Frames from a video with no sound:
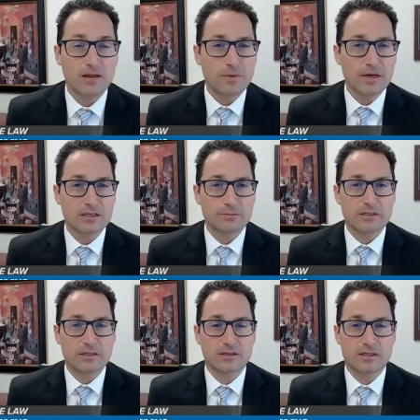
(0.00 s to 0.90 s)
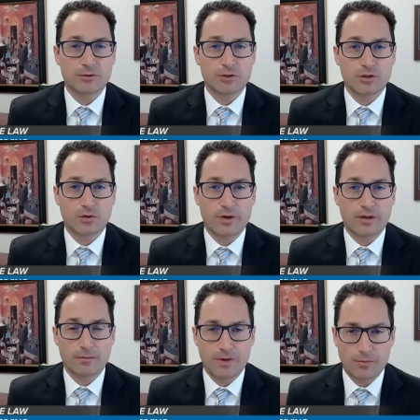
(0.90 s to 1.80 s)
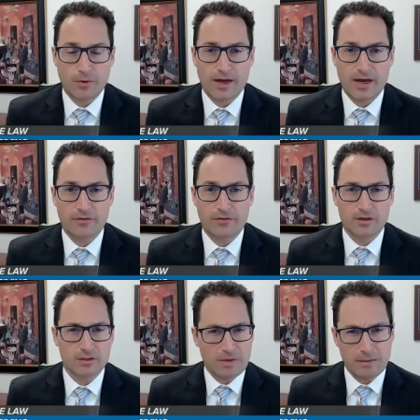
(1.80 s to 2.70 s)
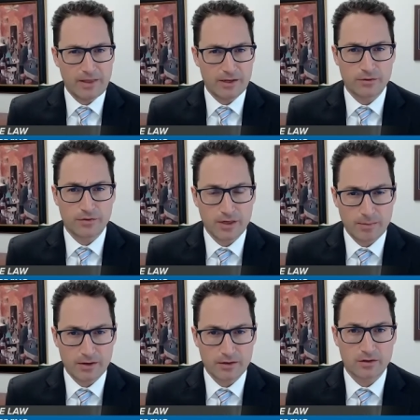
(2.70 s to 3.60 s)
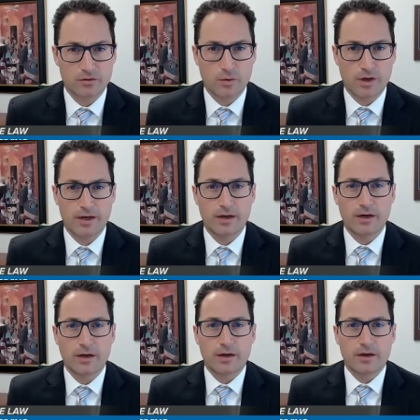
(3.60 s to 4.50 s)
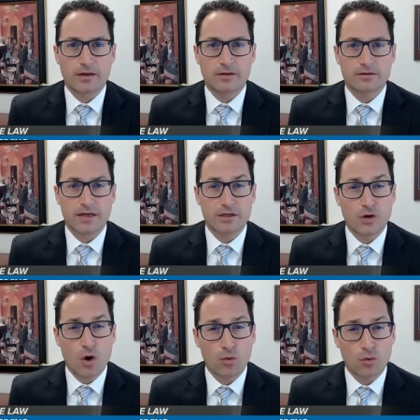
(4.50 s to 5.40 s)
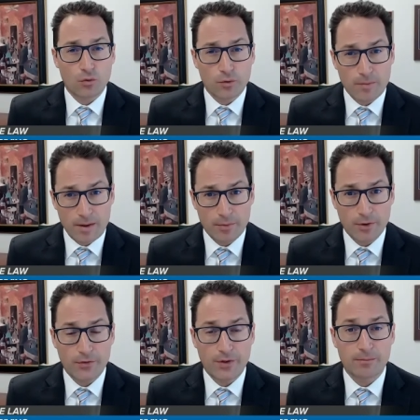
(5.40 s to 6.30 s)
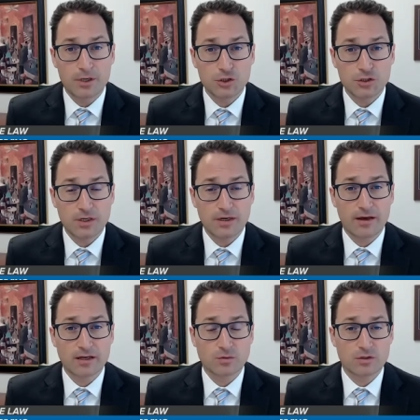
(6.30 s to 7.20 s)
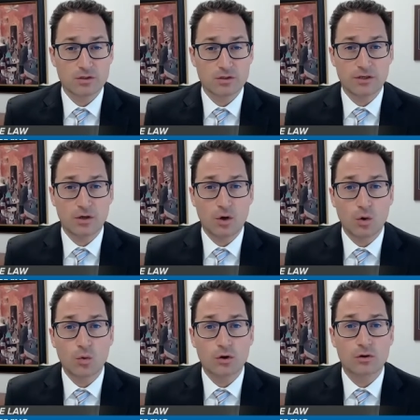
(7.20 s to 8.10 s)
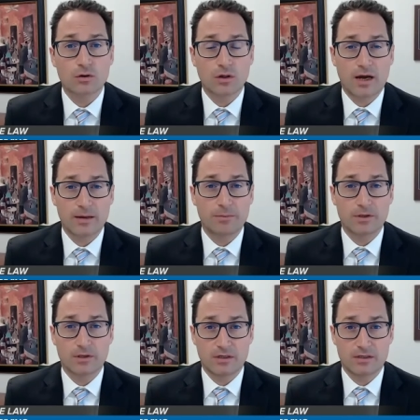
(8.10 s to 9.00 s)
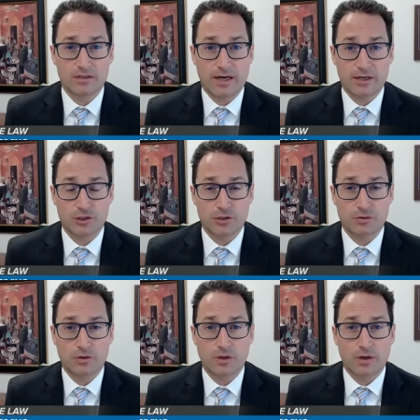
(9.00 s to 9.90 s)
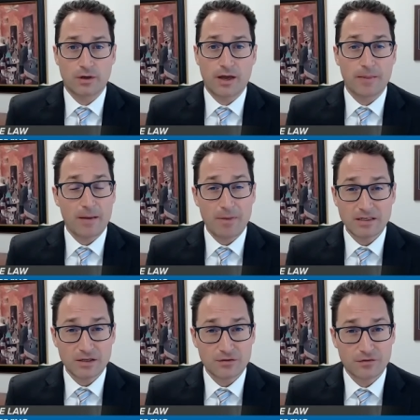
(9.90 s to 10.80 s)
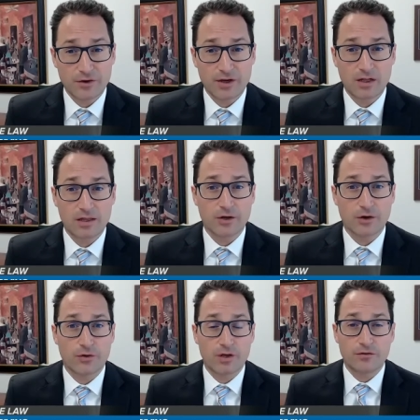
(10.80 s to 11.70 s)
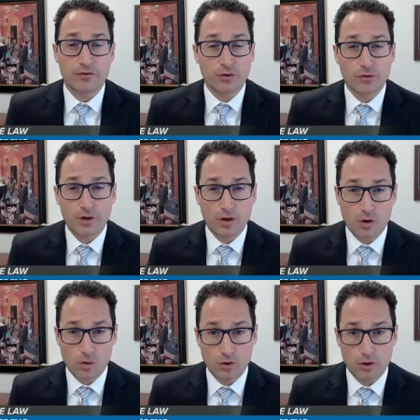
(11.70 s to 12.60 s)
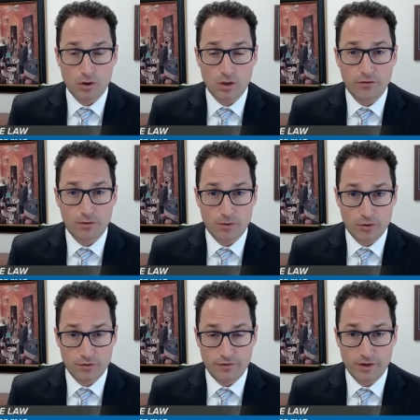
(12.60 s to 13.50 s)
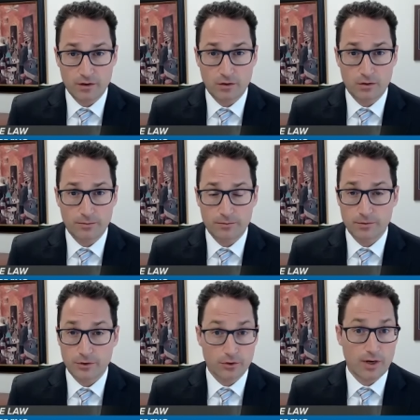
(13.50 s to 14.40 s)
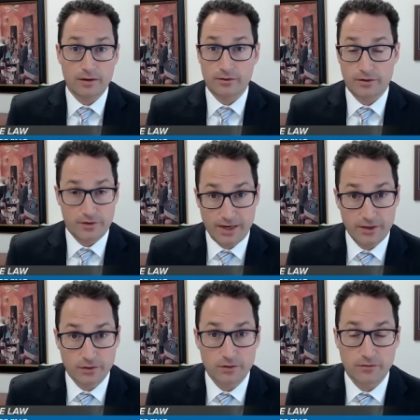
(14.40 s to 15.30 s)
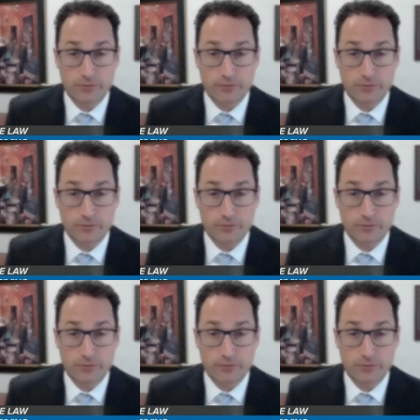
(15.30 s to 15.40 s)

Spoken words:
biggest misconception that people have, because maybe they don't think about it this way, is they don't remember that Michigan has what's called an owner liability statute. And that makes it very clear that if you're the owner of a motor vehicle, you're on the title of